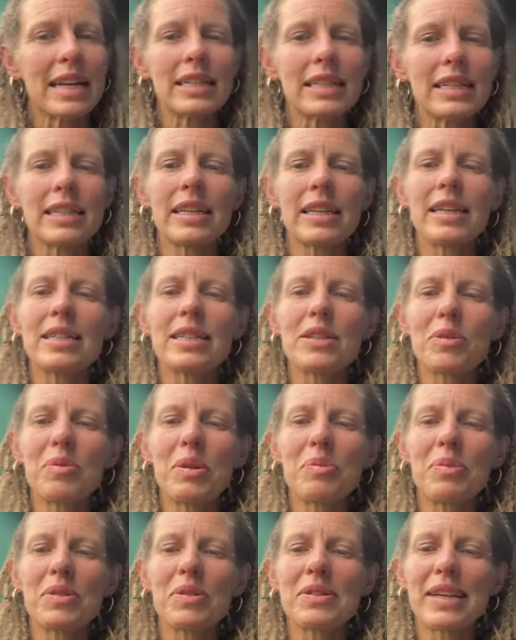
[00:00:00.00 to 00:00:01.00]
So people
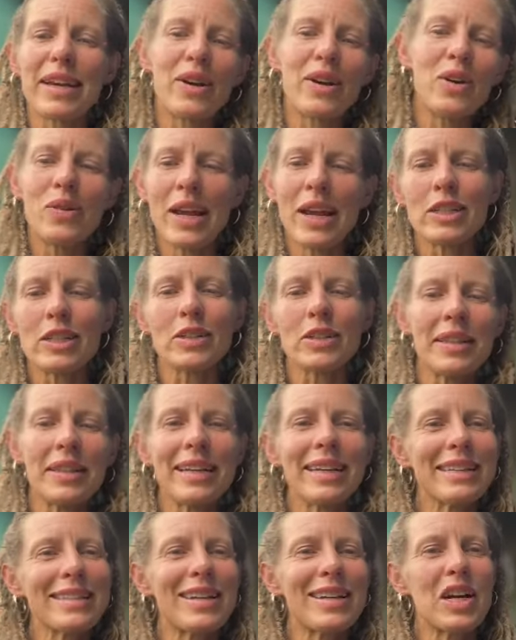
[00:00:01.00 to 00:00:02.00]
say, oh, natural things
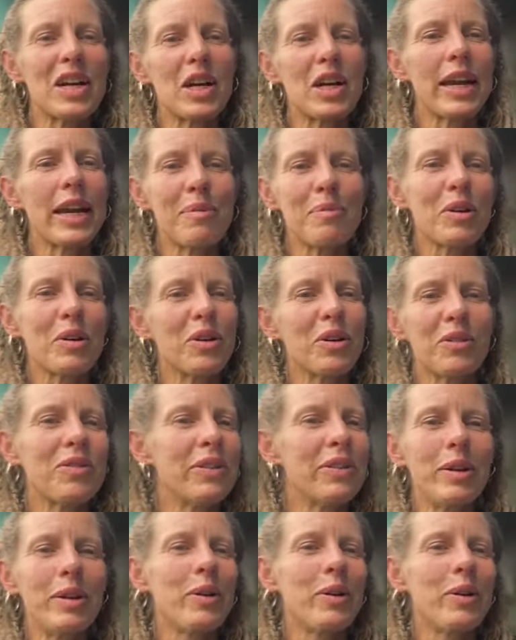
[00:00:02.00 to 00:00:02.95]
are chemical free. Well,